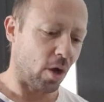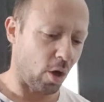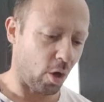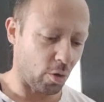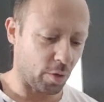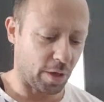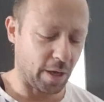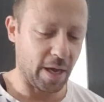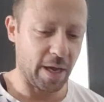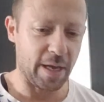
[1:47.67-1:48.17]

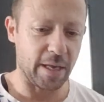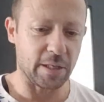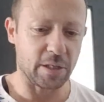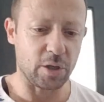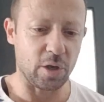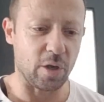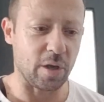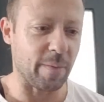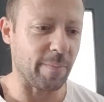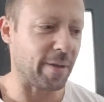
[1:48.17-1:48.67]
Okay,
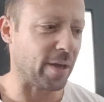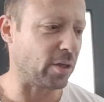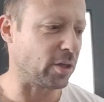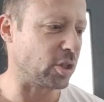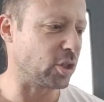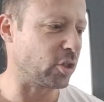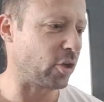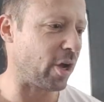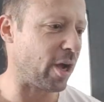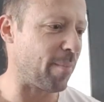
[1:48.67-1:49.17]
so let me go
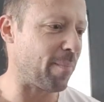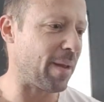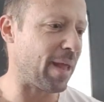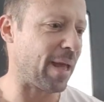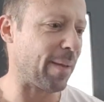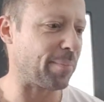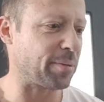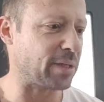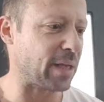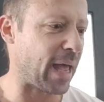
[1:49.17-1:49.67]
to time
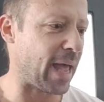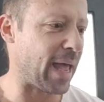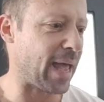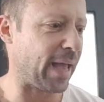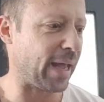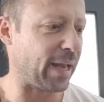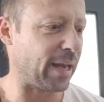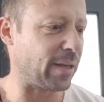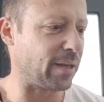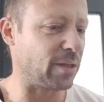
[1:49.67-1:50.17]
lapse
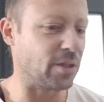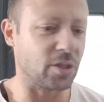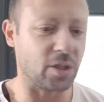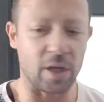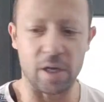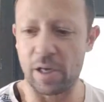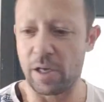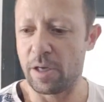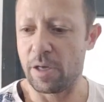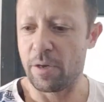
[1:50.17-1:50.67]
and
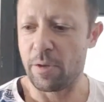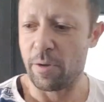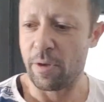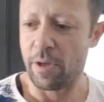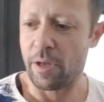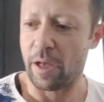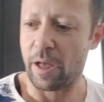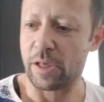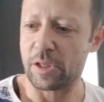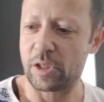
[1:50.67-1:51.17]

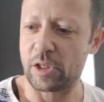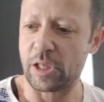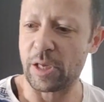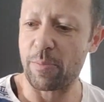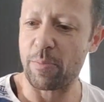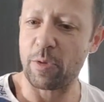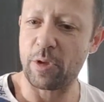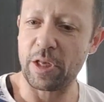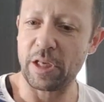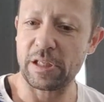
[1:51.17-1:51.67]

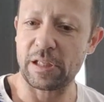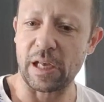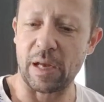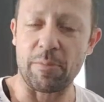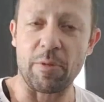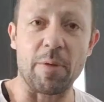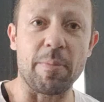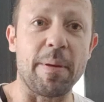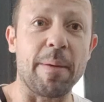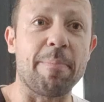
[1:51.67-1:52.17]
assemble this,
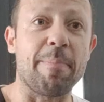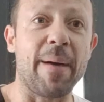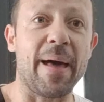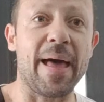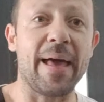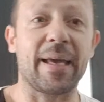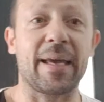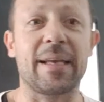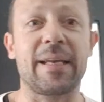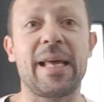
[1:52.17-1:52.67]
and we'll be
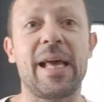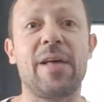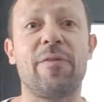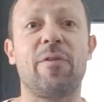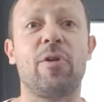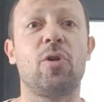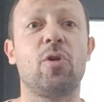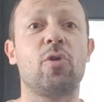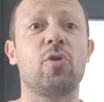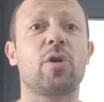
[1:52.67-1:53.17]
back and
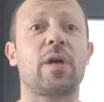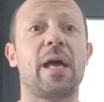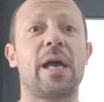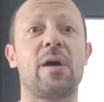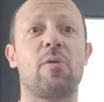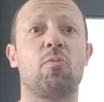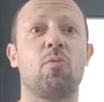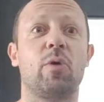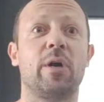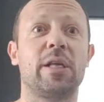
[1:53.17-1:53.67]
have a look
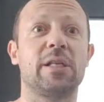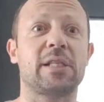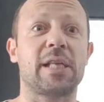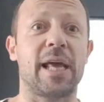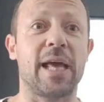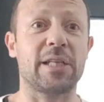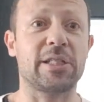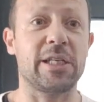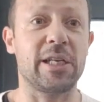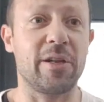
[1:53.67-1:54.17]
at what it's
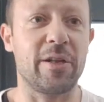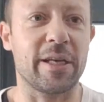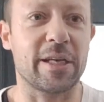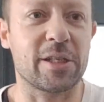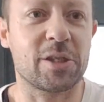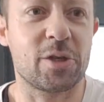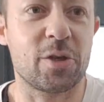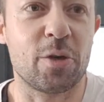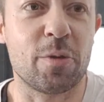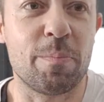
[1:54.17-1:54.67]
actually
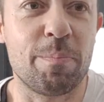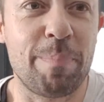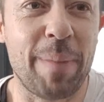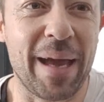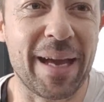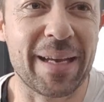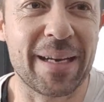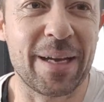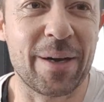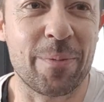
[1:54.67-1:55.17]
like. So
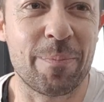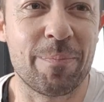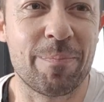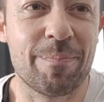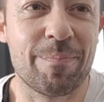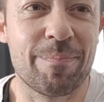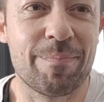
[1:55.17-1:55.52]
back now.